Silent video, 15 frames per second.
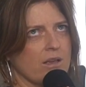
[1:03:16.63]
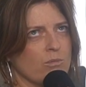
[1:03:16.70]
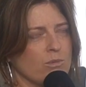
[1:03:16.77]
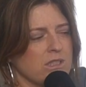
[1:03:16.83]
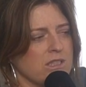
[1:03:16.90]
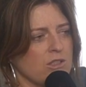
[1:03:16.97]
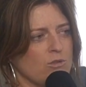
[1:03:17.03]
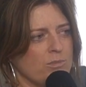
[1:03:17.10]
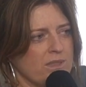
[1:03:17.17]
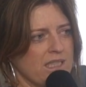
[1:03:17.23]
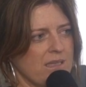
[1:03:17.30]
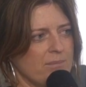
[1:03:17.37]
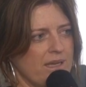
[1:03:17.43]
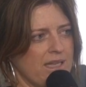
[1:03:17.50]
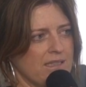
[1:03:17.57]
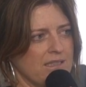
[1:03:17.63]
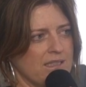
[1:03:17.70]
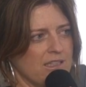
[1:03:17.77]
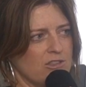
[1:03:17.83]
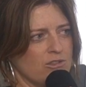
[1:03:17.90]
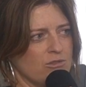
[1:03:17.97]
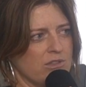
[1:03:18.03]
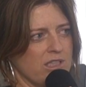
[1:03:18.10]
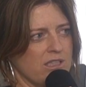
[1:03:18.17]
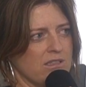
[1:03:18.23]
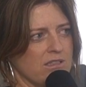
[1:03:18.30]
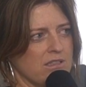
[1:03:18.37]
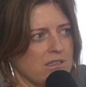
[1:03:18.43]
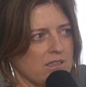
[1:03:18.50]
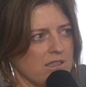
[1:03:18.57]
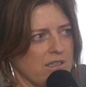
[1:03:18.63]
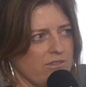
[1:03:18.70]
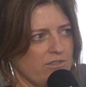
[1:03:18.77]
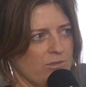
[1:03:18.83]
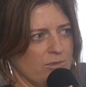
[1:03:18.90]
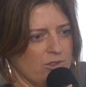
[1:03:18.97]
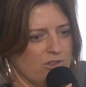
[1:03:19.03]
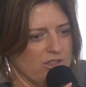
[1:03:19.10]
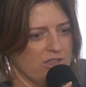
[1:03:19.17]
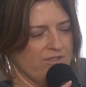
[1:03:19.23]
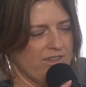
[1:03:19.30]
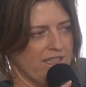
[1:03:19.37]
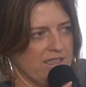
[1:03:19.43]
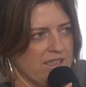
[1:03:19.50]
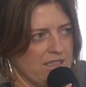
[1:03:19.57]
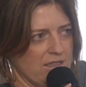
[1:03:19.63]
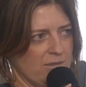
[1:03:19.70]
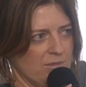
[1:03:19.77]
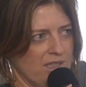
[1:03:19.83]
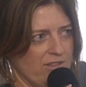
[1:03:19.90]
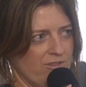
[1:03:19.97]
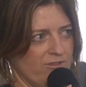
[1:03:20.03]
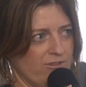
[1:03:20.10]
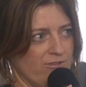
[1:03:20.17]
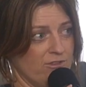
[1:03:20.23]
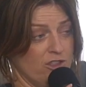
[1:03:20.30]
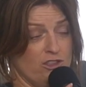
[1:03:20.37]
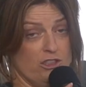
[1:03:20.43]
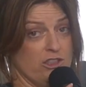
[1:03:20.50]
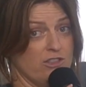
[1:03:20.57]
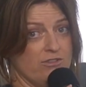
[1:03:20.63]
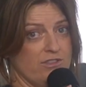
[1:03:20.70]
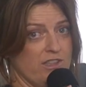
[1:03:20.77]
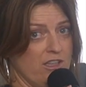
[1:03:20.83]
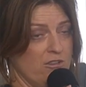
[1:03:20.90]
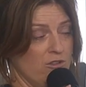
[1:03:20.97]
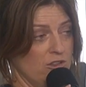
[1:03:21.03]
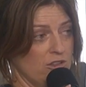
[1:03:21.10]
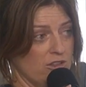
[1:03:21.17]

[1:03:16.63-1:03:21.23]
What's the opposite of pansexual then? If you would just fancy somebody just for the look.